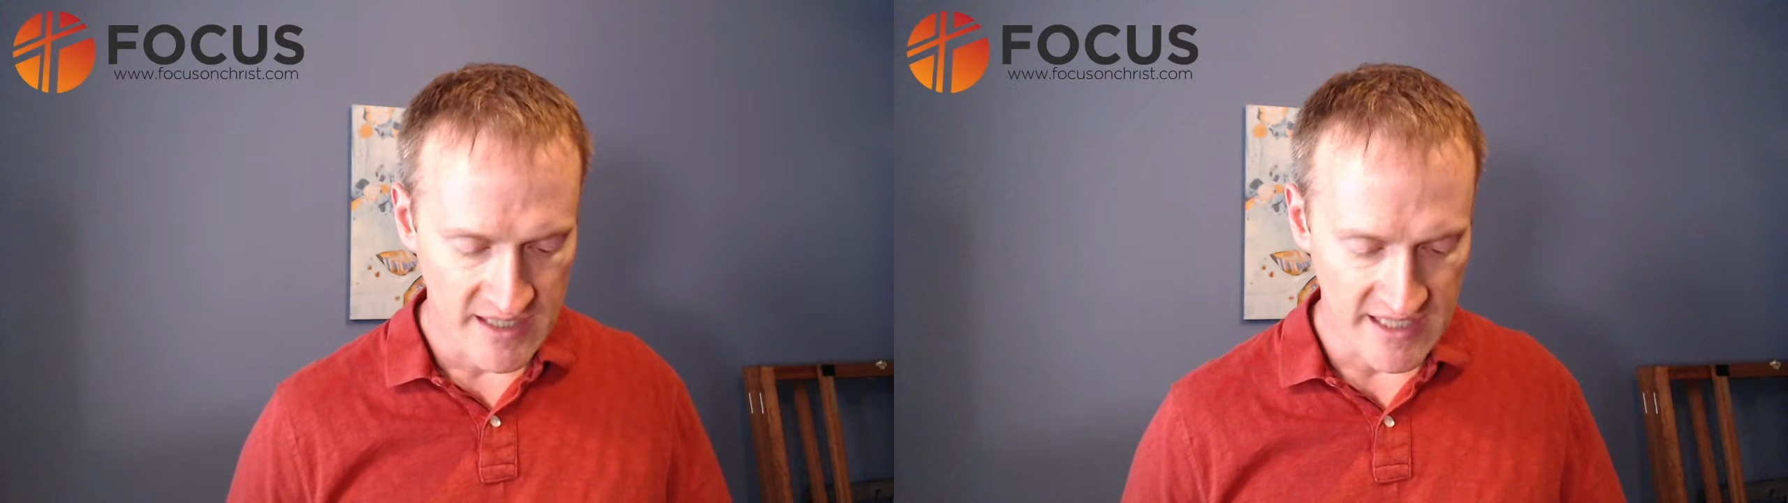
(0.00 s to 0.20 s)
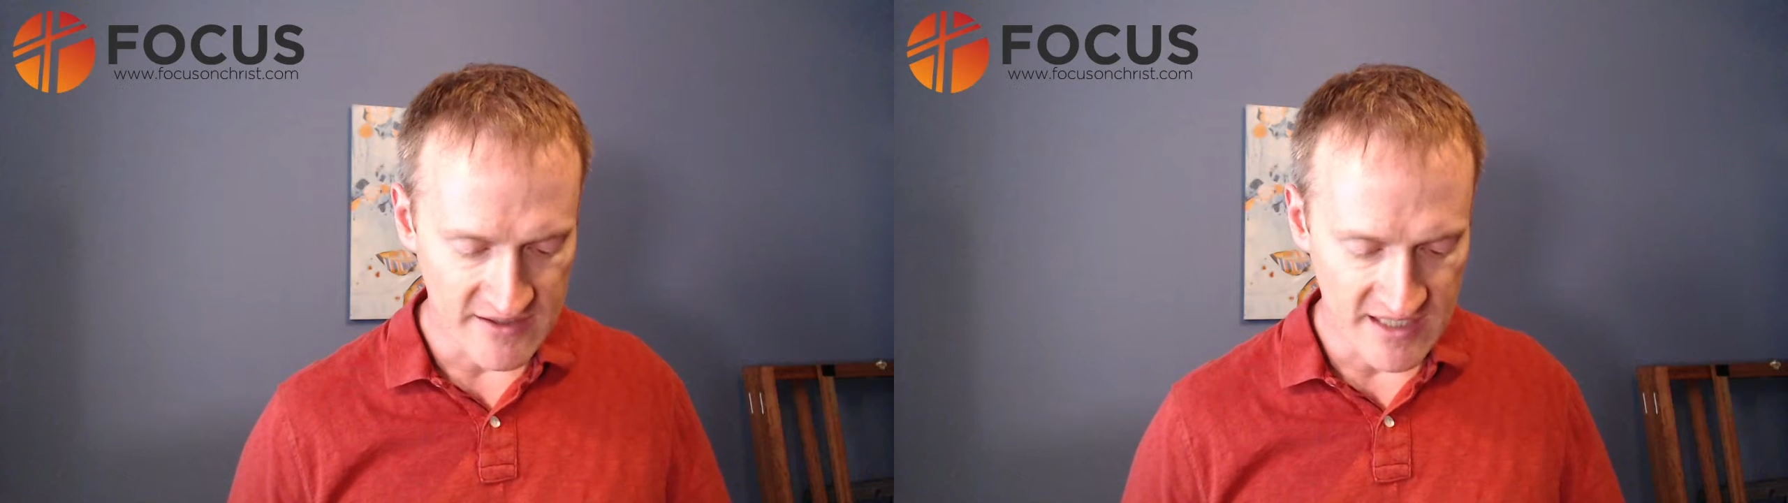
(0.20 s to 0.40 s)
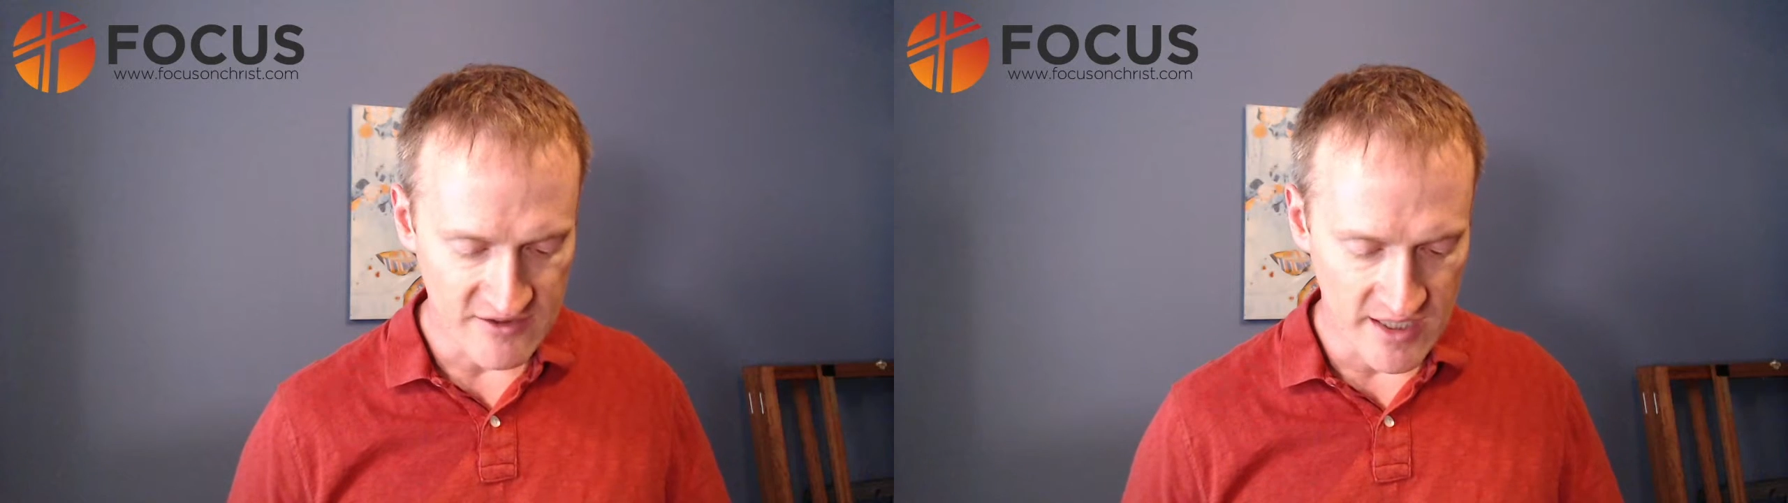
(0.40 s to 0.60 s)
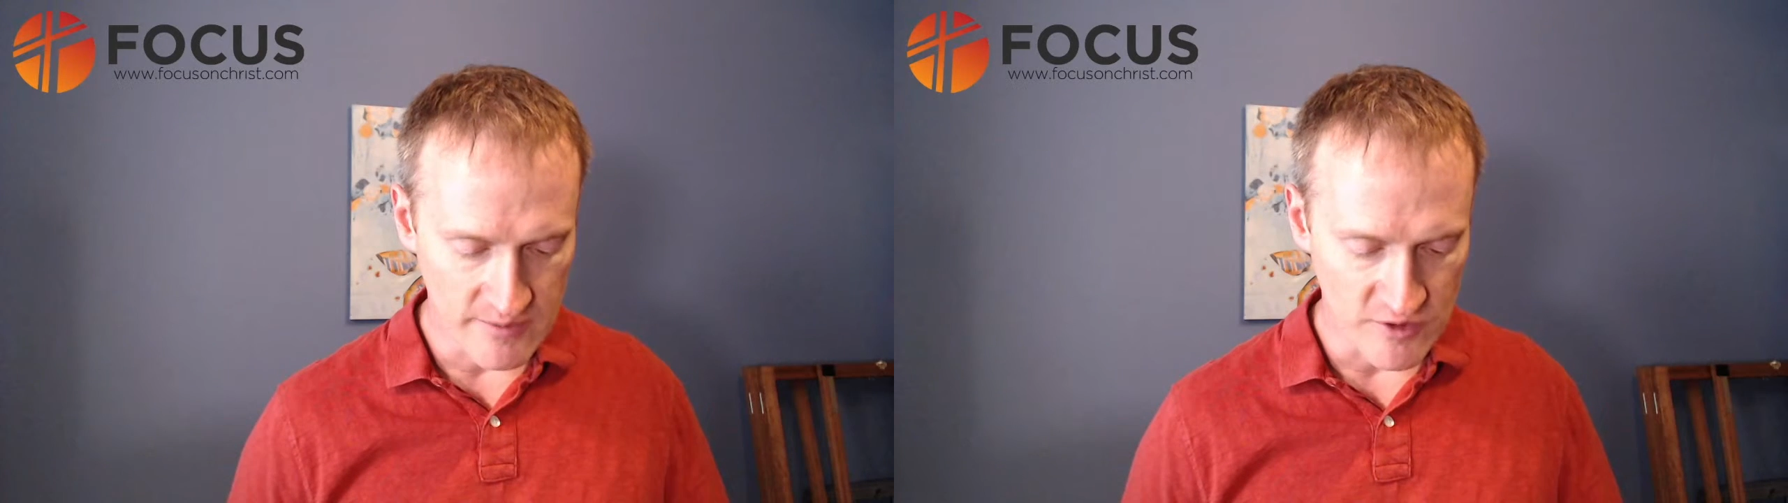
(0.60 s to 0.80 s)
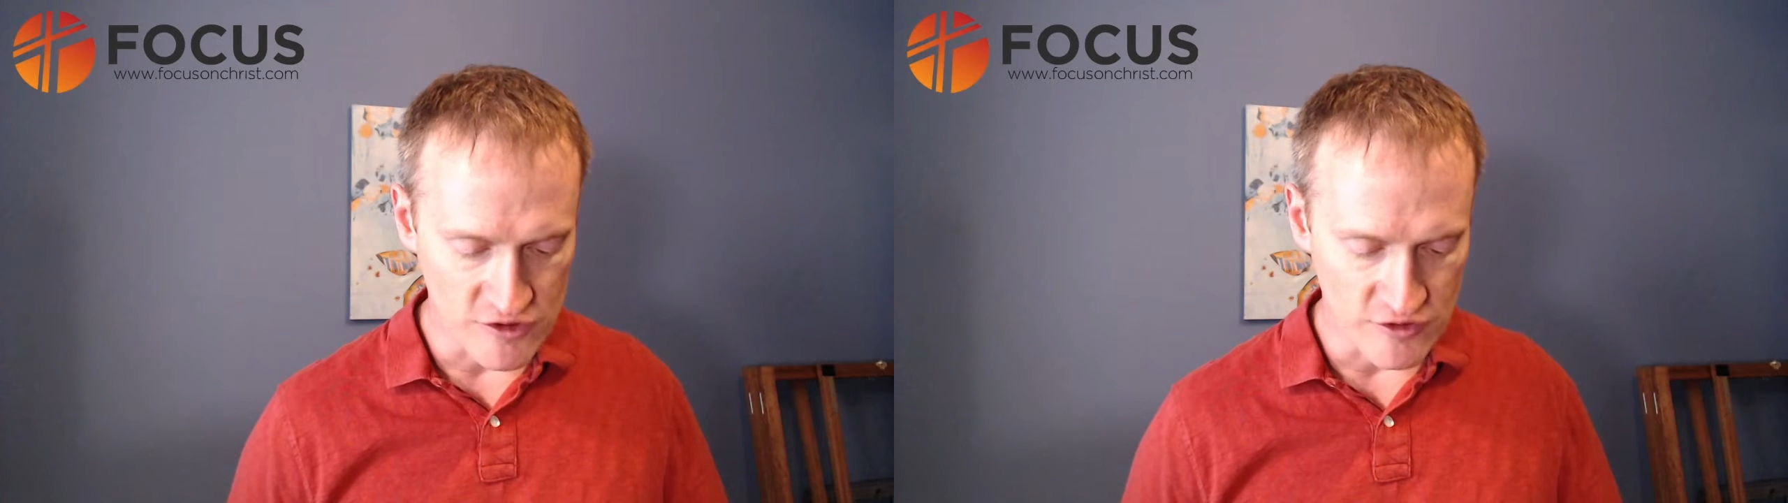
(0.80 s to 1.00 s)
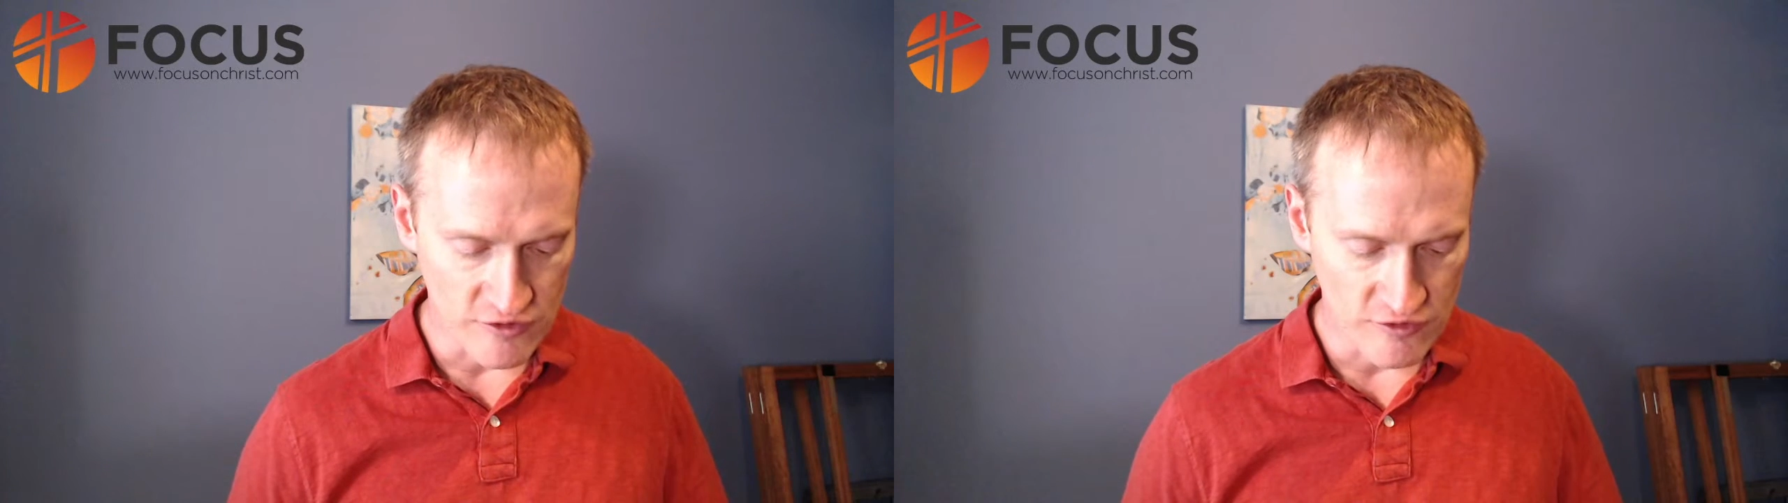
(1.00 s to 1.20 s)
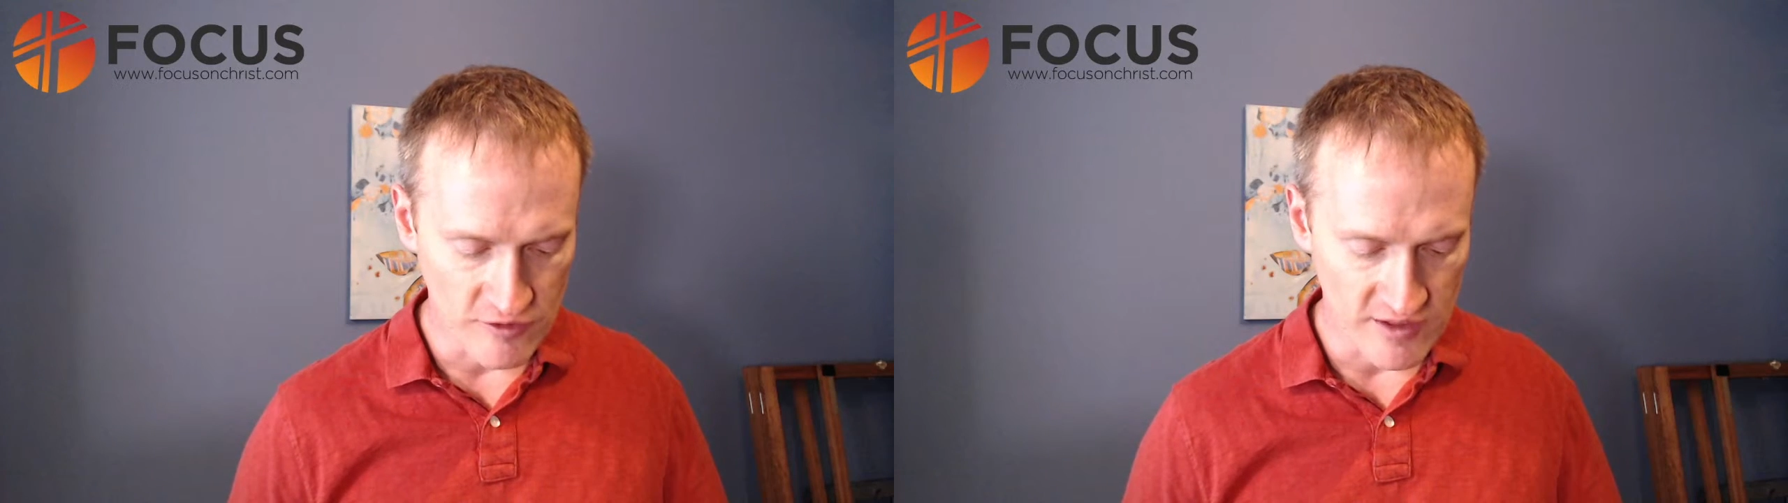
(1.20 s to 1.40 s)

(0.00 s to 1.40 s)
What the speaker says: At that time the Jews